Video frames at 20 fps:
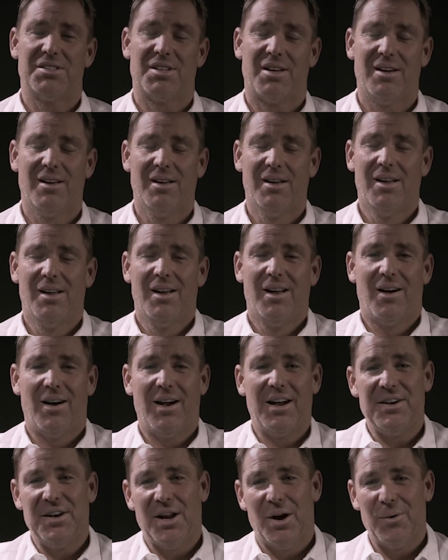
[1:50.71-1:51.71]
So
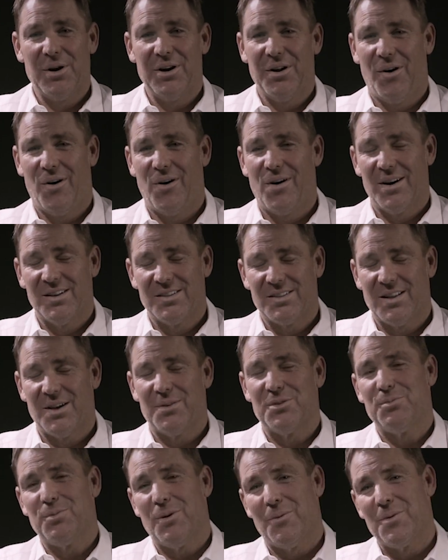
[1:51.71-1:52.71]
I had nowhere to hide. So
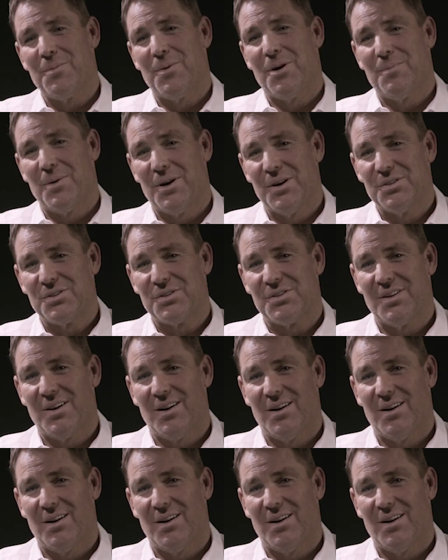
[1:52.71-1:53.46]
that was probably my most,